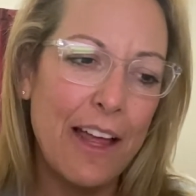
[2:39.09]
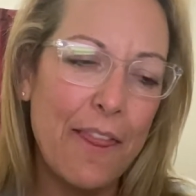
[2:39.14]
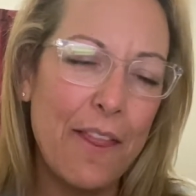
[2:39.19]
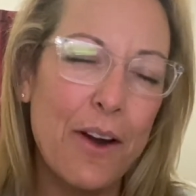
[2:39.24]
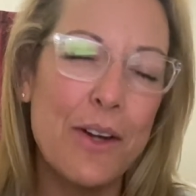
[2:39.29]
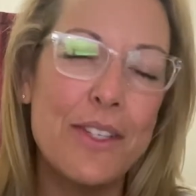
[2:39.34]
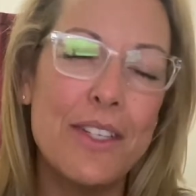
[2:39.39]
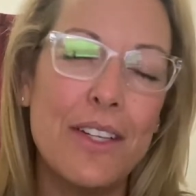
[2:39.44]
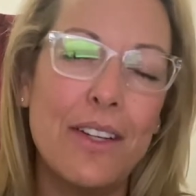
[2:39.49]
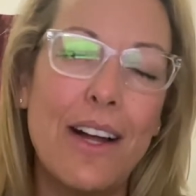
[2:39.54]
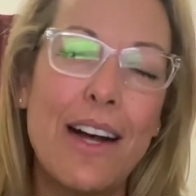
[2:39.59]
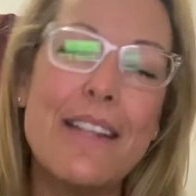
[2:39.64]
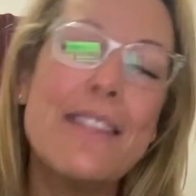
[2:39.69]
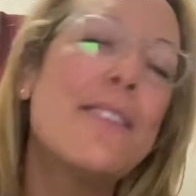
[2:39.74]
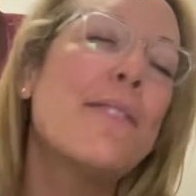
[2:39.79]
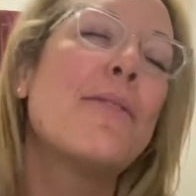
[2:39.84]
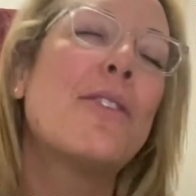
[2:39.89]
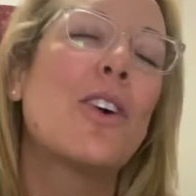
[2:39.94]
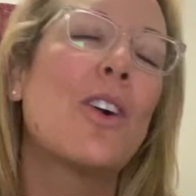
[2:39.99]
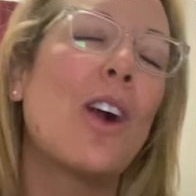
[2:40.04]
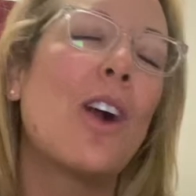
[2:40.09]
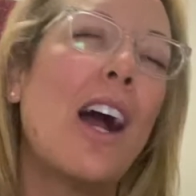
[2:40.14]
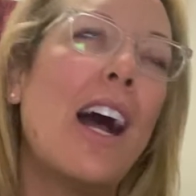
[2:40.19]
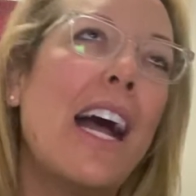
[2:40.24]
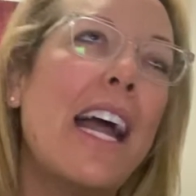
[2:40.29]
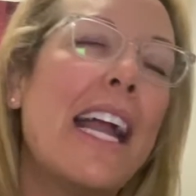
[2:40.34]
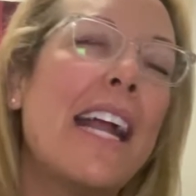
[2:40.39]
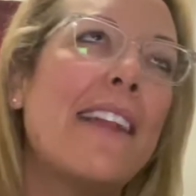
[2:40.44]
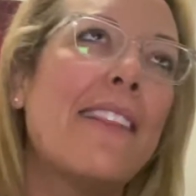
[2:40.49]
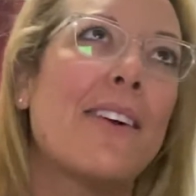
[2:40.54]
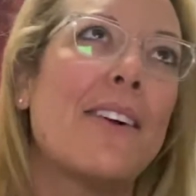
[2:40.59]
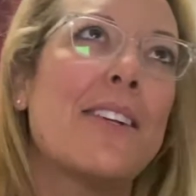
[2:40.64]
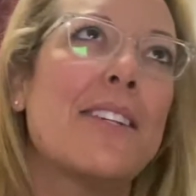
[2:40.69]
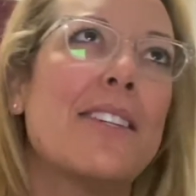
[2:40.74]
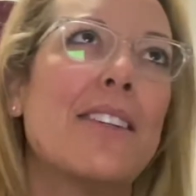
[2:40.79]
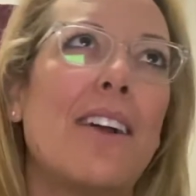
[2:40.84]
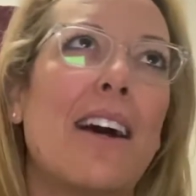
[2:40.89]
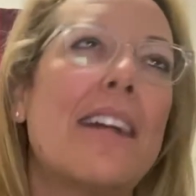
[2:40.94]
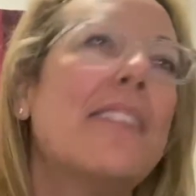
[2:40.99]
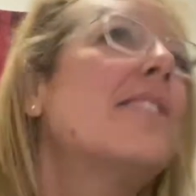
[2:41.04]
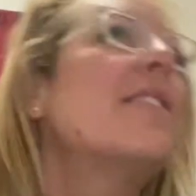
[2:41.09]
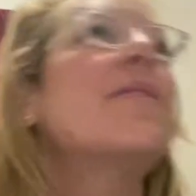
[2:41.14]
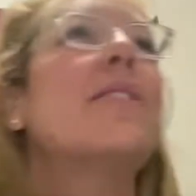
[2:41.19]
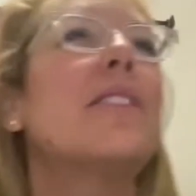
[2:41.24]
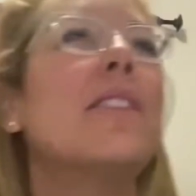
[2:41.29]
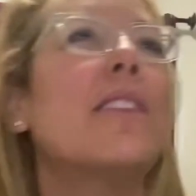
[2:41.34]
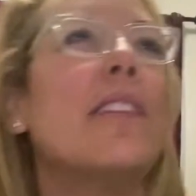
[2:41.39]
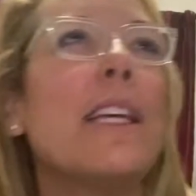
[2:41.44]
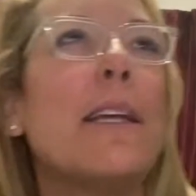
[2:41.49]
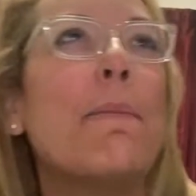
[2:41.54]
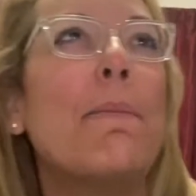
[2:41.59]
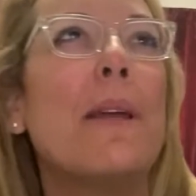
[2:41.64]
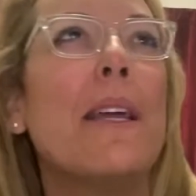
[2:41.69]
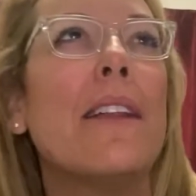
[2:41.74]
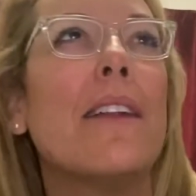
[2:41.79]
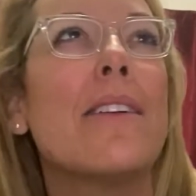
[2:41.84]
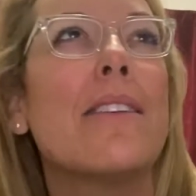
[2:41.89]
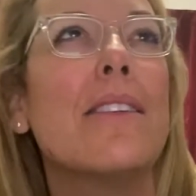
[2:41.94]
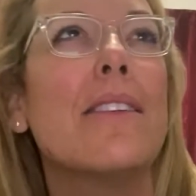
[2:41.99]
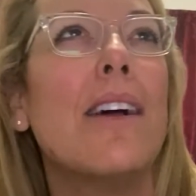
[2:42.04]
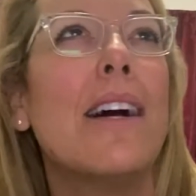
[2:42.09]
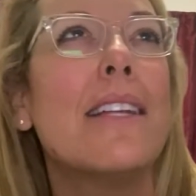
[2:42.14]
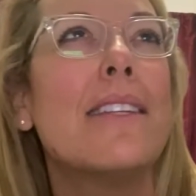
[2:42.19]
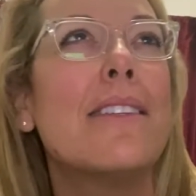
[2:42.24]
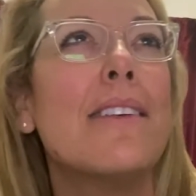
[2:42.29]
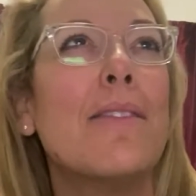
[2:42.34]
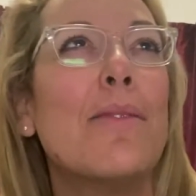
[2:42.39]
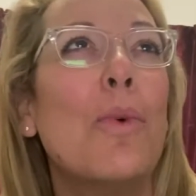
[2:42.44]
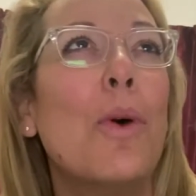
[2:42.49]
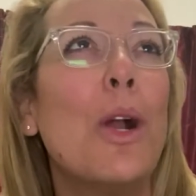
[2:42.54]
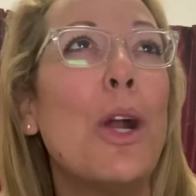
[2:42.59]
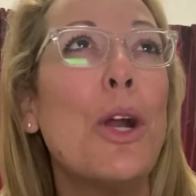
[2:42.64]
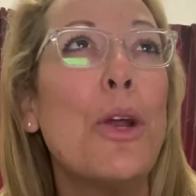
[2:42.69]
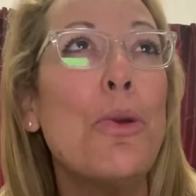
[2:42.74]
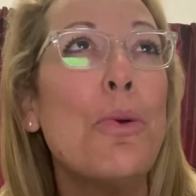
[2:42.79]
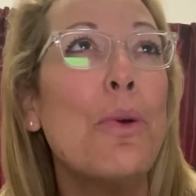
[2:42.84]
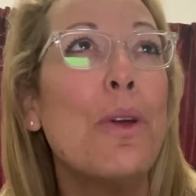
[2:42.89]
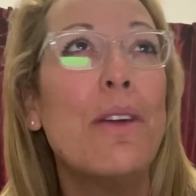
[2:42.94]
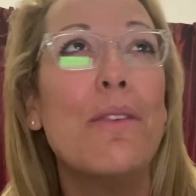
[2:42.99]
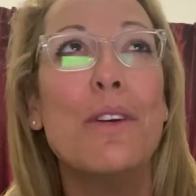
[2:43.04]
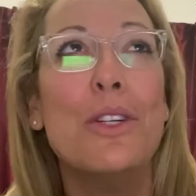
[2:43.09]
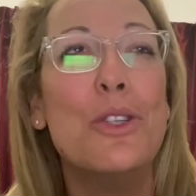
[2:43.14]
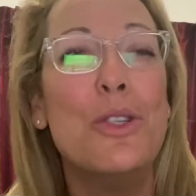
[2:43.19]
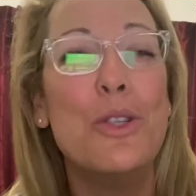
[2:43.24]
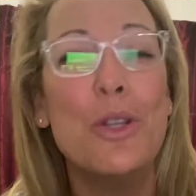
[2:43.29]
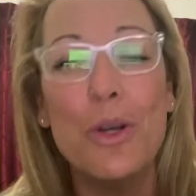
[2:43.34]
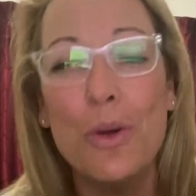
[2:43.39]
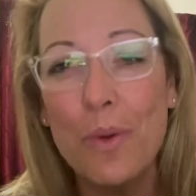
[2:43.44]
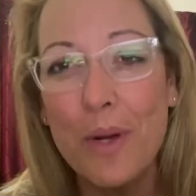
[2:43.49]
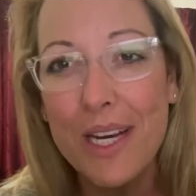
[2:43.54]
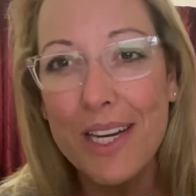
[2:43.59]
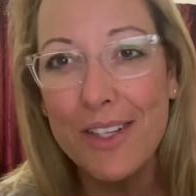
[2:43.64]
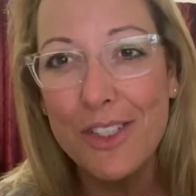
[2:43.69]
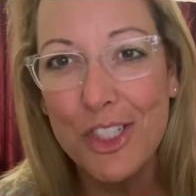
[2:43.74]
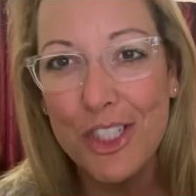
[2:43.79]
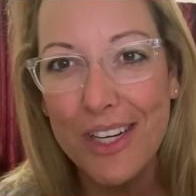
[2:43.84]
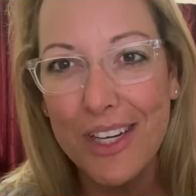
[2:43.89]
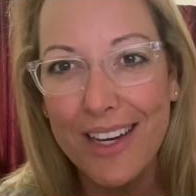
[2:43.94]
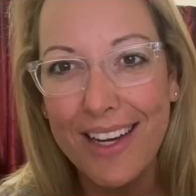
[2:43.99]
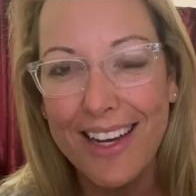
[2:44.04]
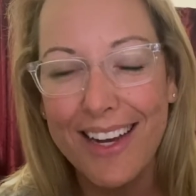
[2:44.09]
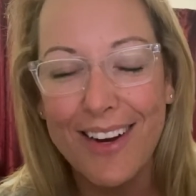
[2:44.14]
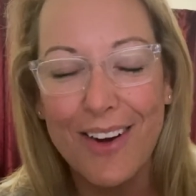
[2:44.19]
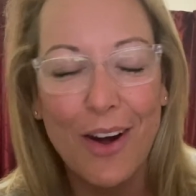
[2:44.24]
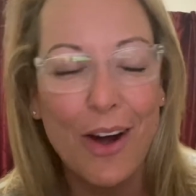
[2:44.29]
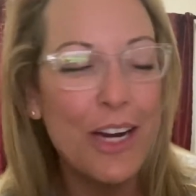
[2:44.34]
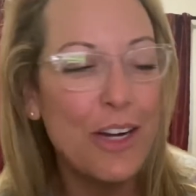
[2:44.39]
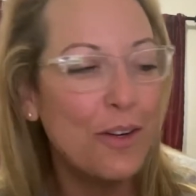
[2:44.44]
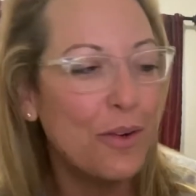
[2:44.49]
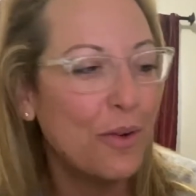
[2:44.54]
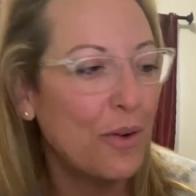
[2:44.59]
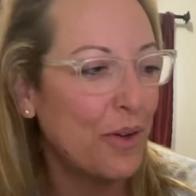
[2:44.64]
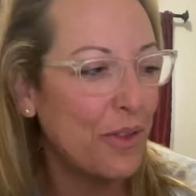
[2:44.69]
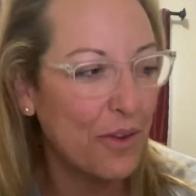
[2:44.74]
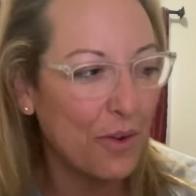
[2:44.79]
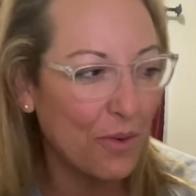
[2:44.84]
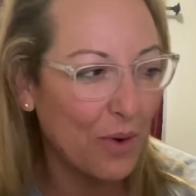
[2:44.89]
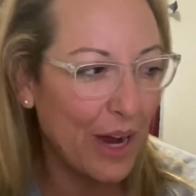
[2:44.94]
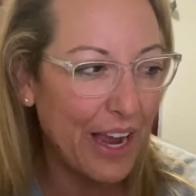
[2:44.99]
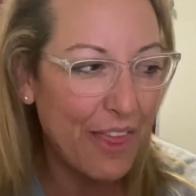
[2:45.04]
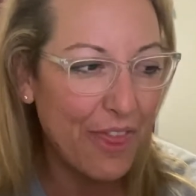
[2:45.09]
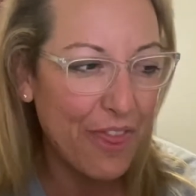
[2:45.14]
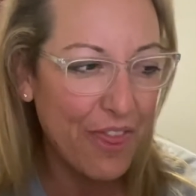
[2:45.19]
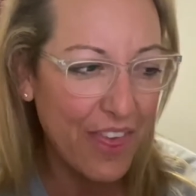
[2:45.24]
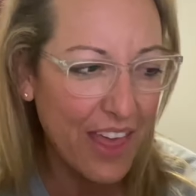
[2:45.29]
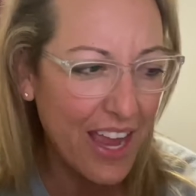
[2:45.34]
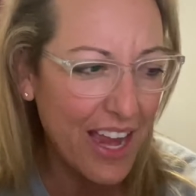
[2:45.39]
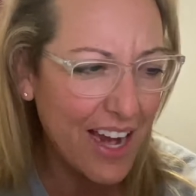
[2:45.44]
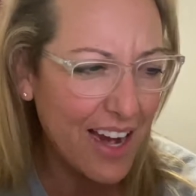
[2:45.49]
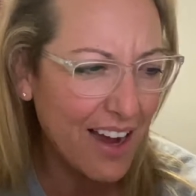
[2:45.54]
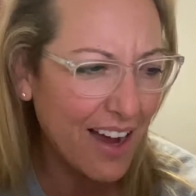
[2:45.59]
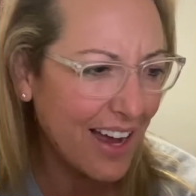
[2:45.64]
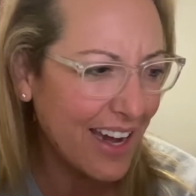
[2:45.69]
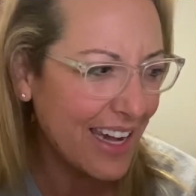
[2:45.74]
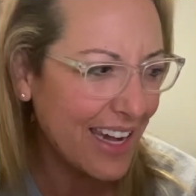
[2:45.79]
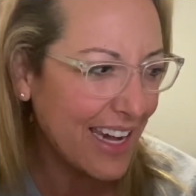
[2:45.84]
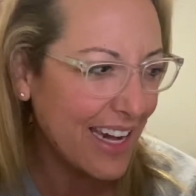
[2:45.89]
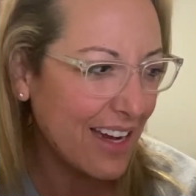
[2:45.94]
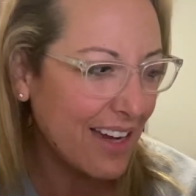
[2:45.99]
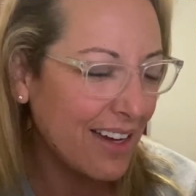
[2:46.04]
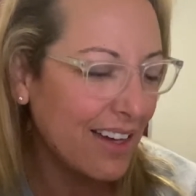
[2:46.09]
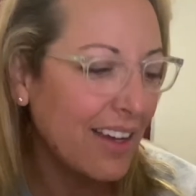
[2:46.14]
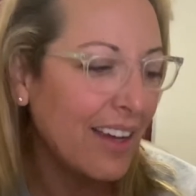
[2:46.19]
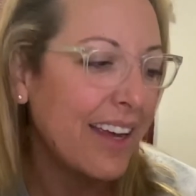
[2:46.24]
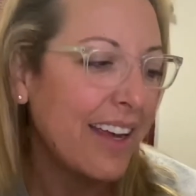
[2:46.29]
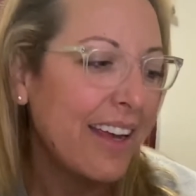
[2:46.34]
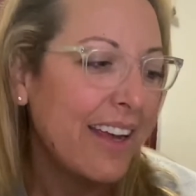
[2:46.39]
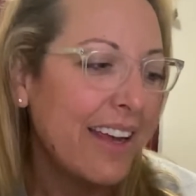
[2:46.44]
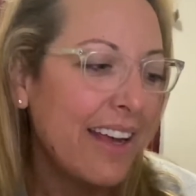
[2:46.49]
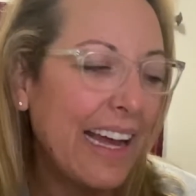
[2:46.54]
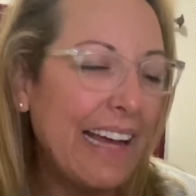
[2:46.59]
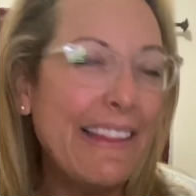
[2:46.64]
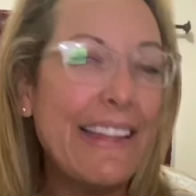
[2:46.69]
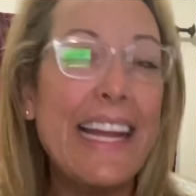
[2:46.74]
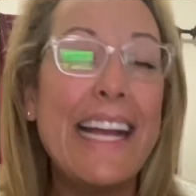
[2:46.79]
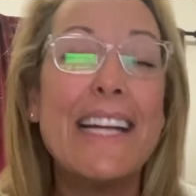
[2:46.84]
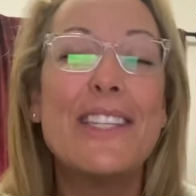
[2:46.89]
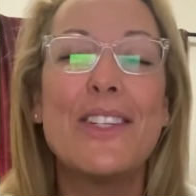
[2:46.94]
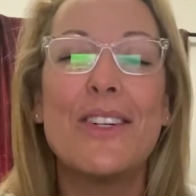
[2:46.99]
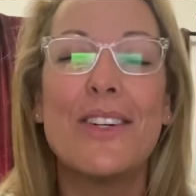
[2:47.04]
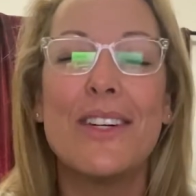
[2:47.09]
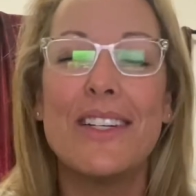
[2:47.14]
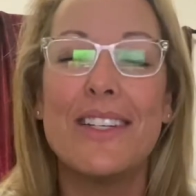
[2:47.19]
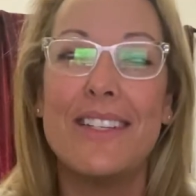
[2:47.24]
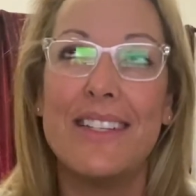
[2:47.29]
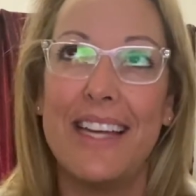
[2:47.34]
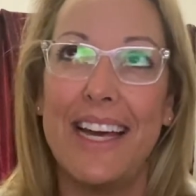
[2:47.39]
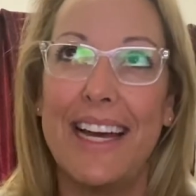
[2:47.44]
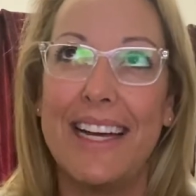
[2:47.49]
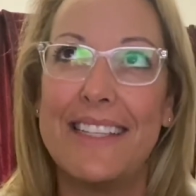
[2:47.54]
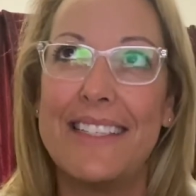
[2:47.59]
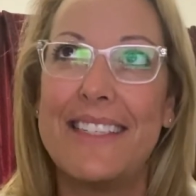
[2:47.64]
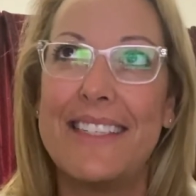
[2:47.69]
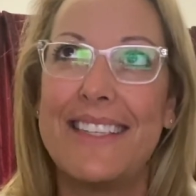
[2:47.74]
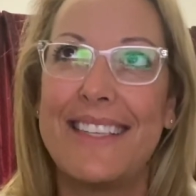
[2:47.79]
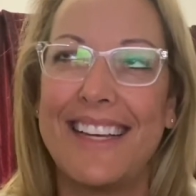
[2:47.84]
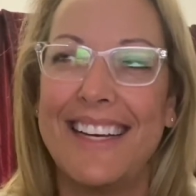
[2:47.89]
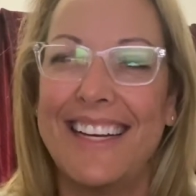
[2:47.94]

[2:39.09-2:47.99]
There's lots of crying. There's lots of sleeping. There's lots of, what are you even doing, chick? Are you doing the right thing, honey? And the answer is yes.